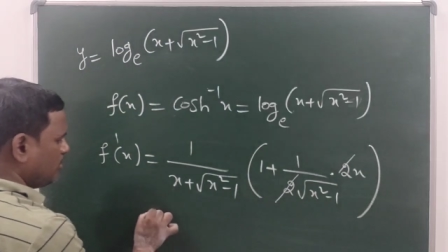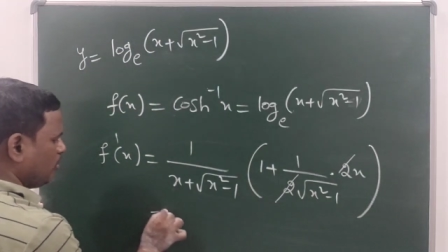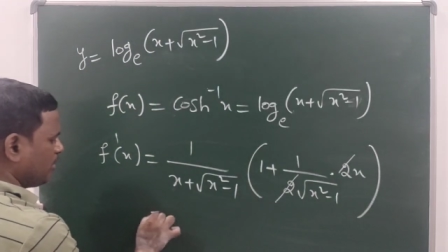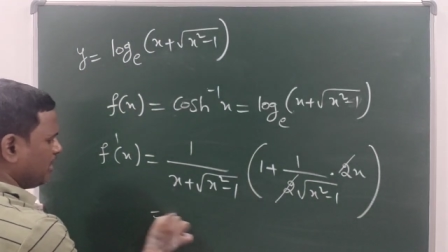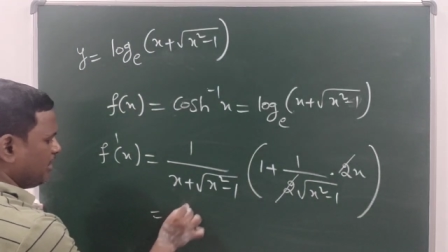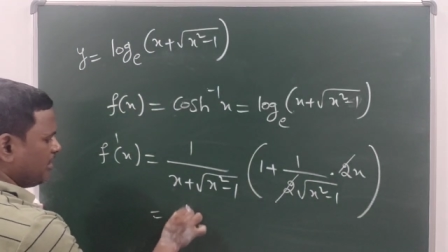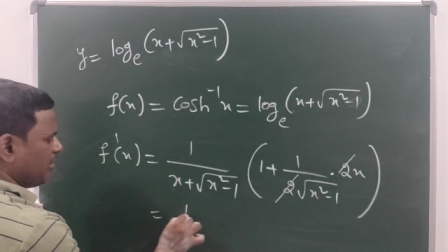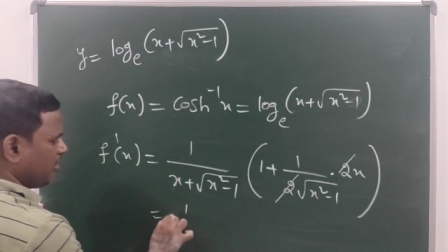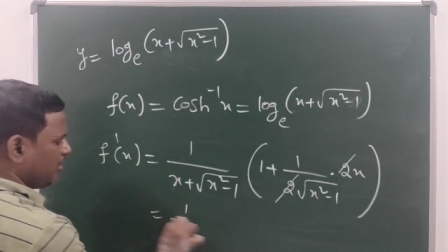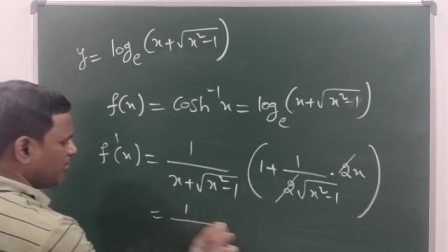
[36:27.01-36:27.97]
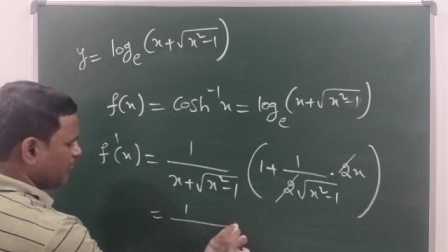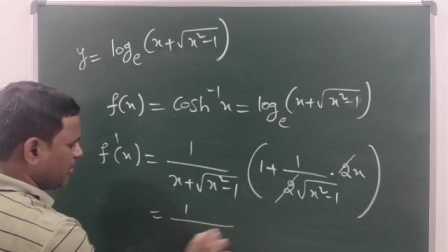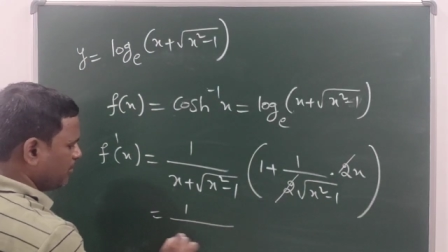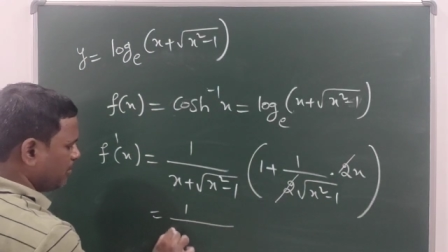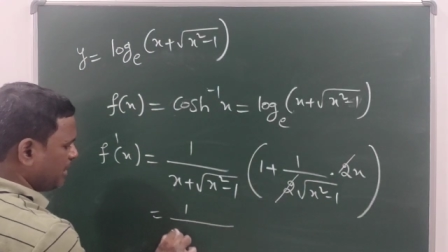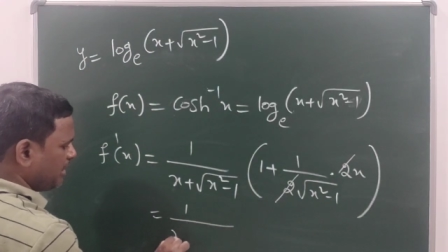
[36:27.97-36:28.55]
Okay. Now
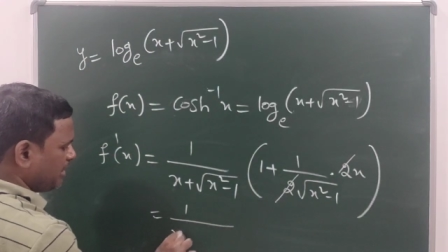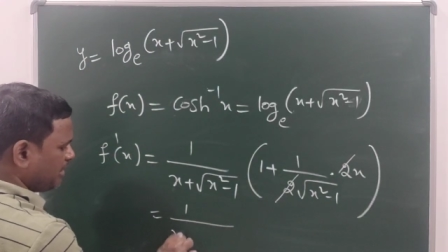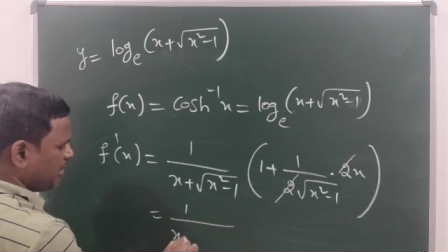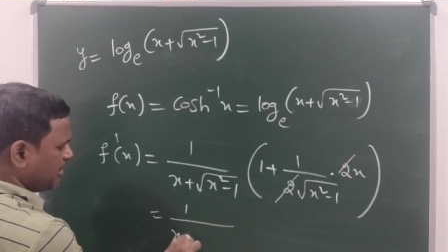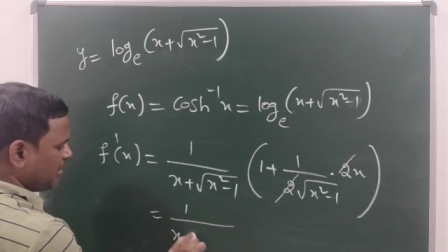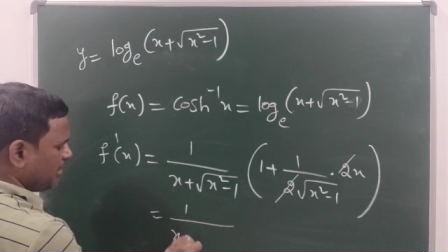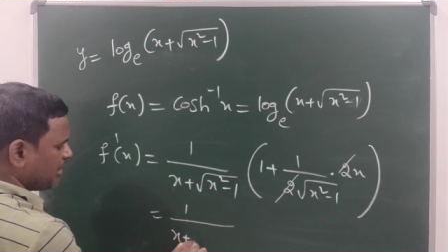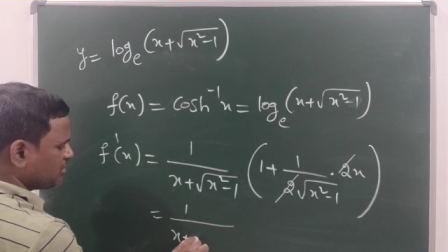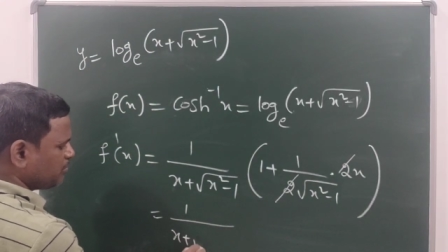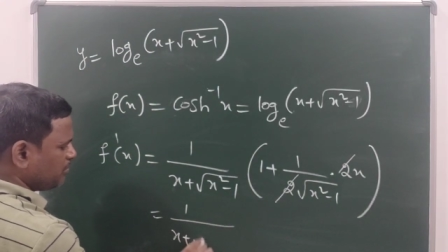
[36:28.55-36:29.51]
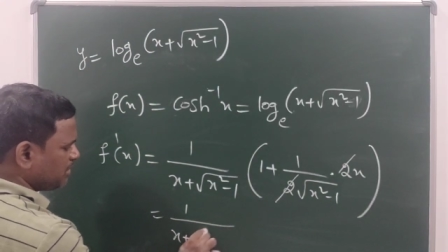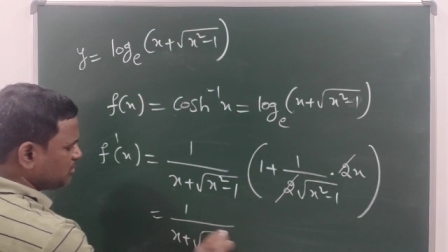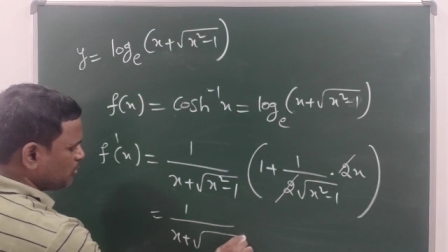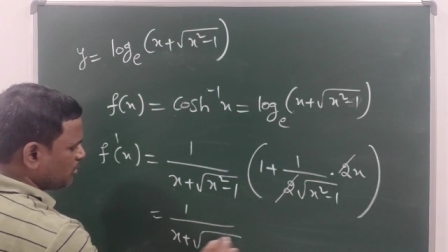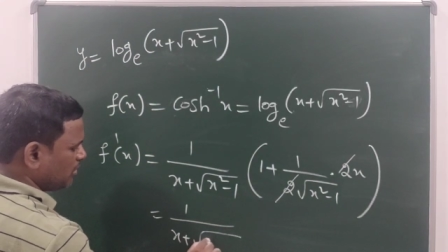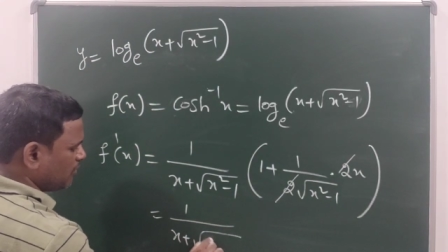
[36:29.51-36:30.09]
1 by x plus
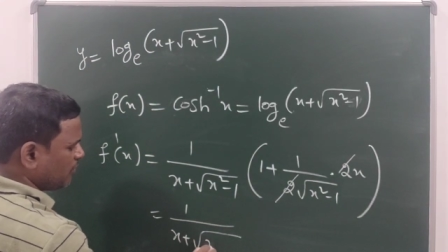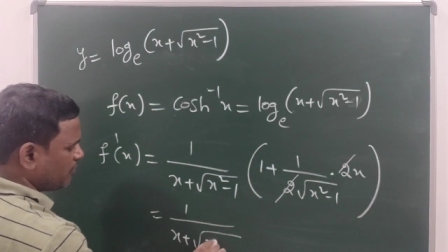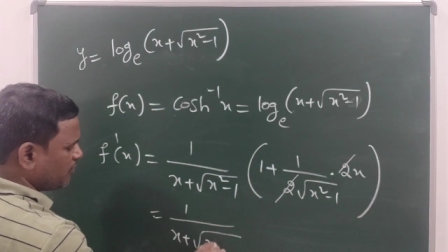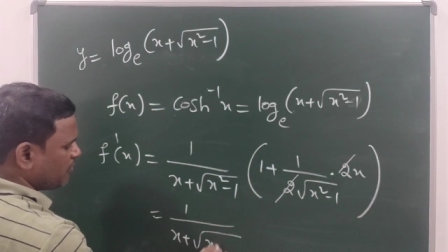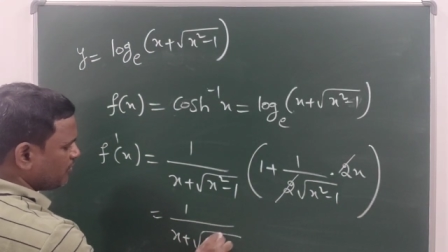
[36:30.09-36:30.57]
root of